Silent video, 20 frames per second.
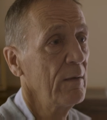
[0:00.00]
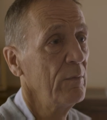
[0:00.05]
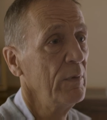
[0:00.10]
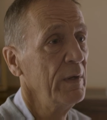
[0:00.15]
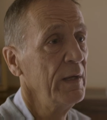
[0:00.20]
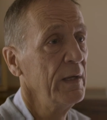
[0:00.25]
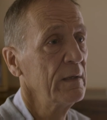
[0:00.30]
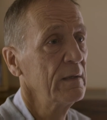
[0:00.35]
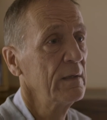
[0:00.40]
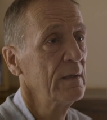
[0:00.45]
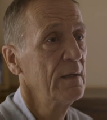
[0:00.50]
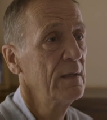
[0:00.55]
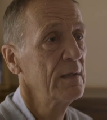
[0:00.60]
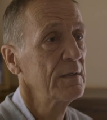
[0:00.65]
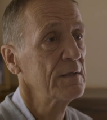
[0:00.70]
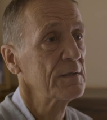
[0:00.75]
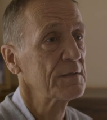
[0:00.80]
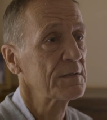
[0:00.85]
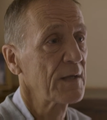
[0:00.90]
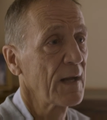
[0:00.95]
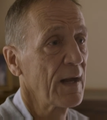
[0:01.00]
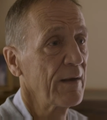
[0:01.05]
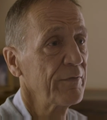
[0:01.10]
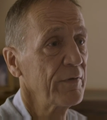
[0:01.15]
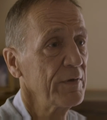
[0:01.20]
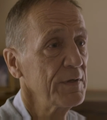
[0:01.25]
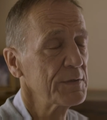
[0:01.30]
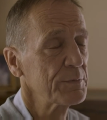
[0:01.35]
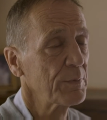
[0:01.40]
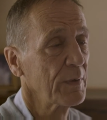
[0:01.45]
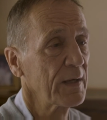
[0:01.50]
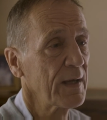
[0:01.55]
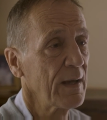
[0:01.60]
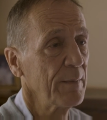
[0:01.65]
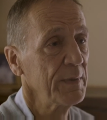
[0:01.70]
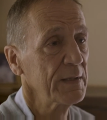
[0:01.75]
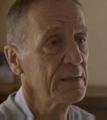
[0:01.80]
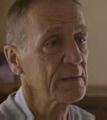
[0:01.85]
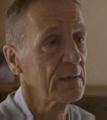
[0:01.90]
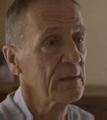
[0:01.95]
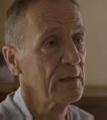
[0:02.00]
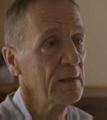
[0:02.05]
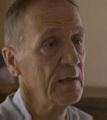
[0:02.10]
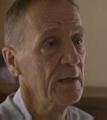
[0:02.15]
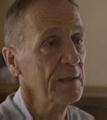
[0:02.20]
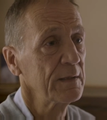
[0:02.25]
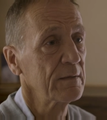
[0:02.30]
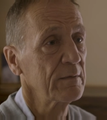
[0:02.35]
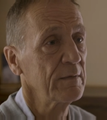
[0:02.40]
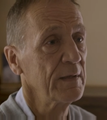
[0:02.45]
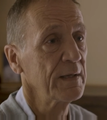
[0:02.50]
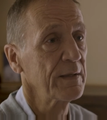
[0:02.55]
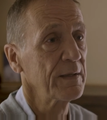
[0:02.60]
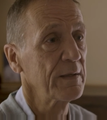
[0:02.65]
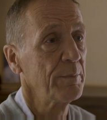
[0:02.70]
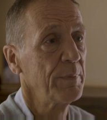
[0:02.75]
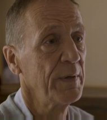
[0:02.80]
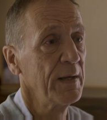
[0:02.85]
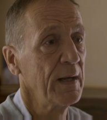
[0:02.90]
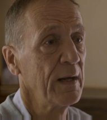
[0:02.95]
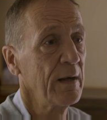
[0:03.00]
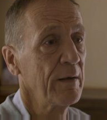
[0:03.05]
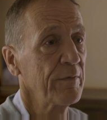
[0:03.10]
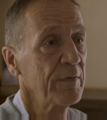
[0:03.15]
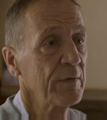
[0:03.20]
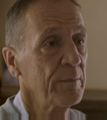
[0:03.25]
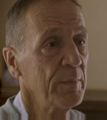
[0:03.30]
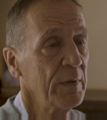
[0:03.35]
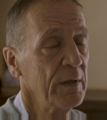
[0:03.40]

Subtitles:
when discoveries were coming to light around the power of the